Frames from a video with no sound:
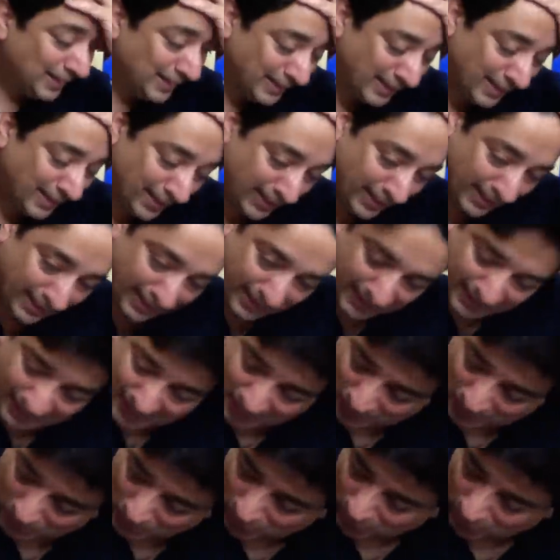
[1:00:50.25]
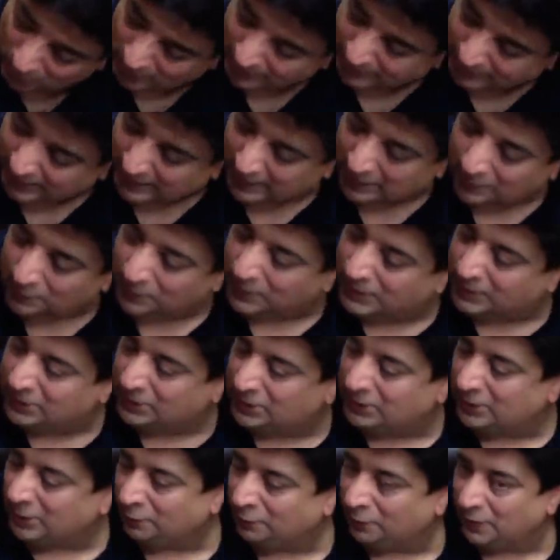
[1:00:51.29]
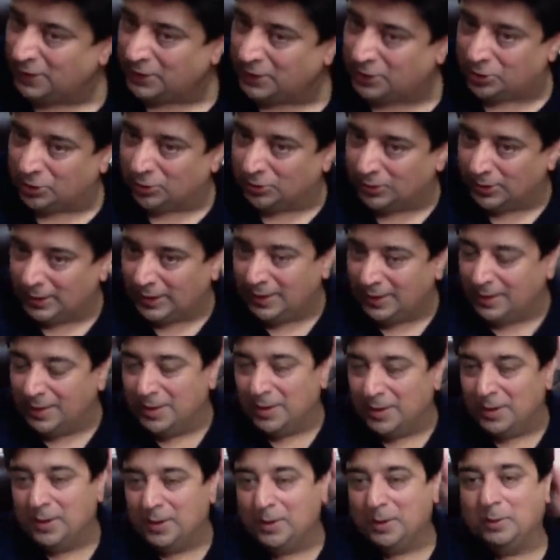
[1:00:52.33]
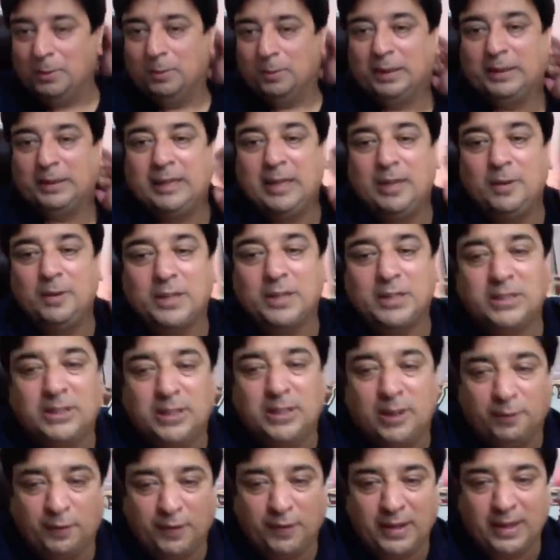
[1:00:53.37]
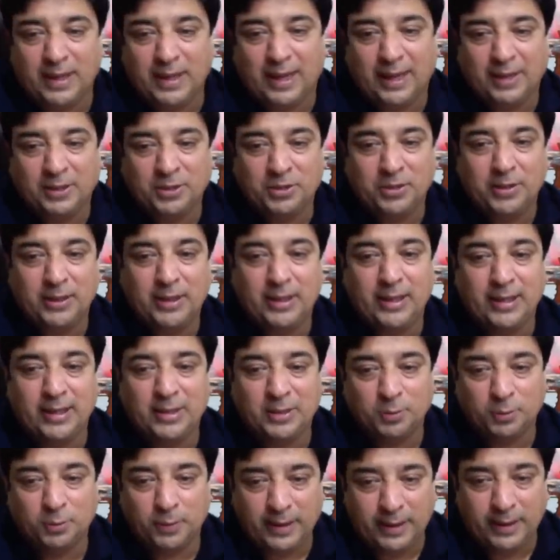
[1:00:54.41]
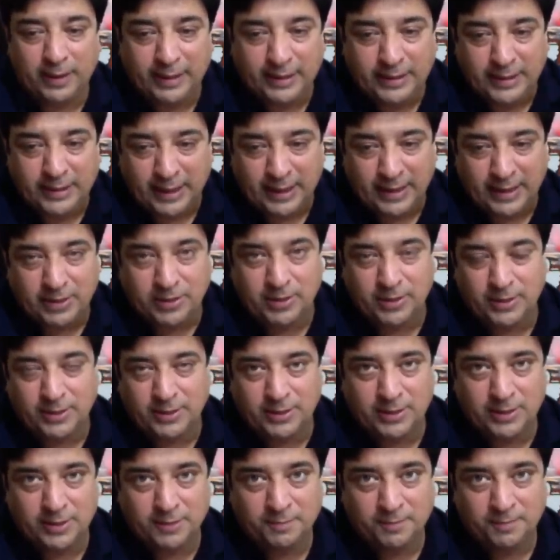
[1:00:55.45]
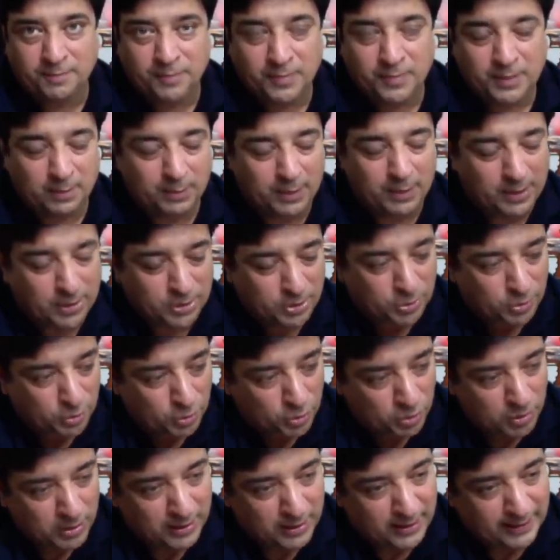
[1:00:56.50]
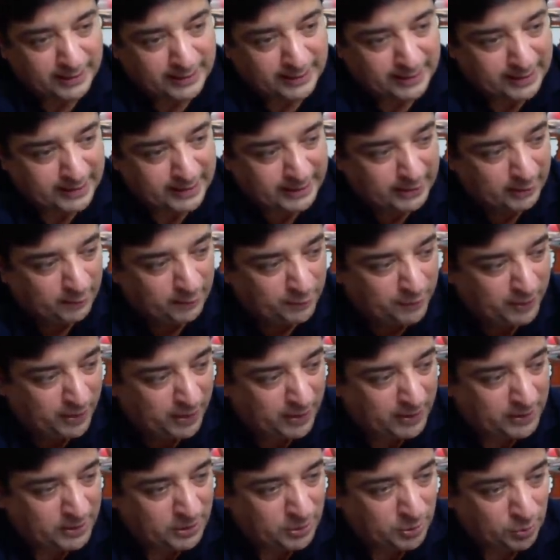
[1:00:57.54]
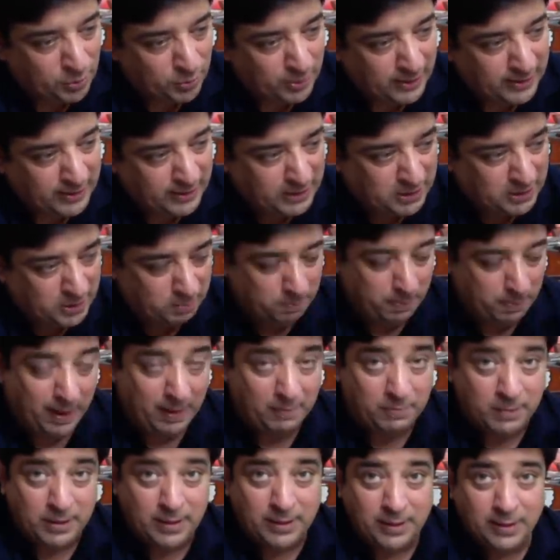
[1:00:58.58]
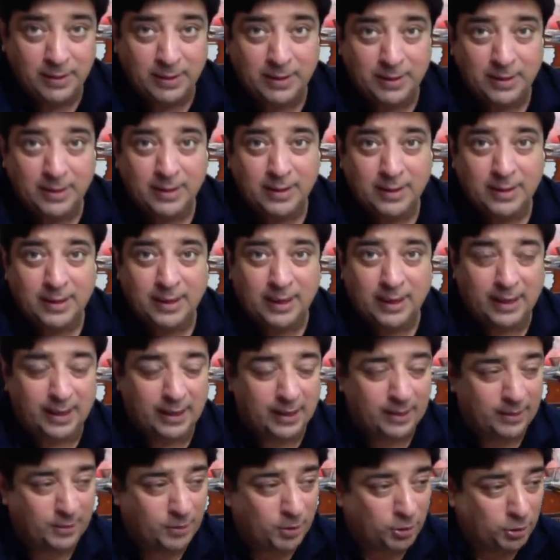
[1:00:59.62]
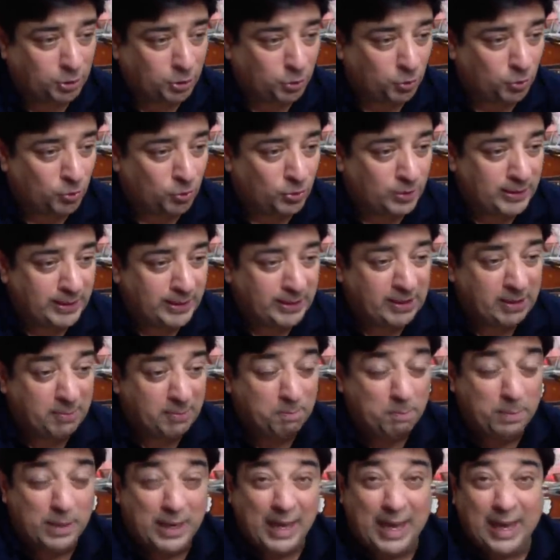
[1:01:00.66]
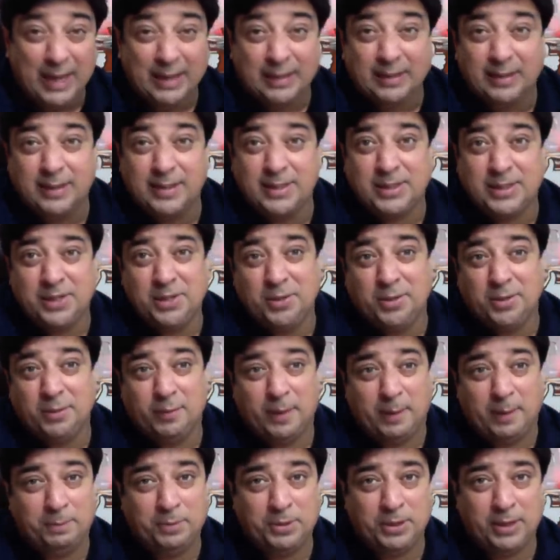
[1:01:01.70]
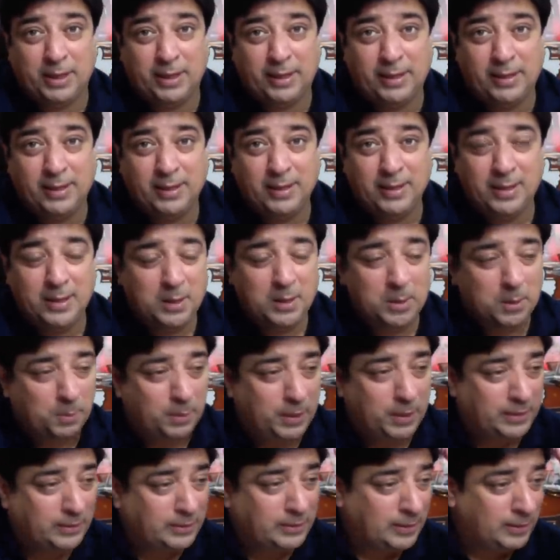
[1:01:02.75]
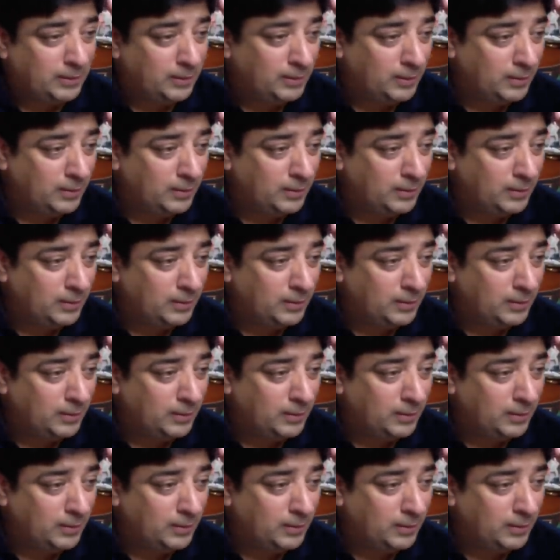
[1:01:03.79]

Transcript: narrating the whole keyword stuffing story. But keyword stuffing actually is very dangerous, because Google identifies you as a spammer, and not only they blacklist your website, but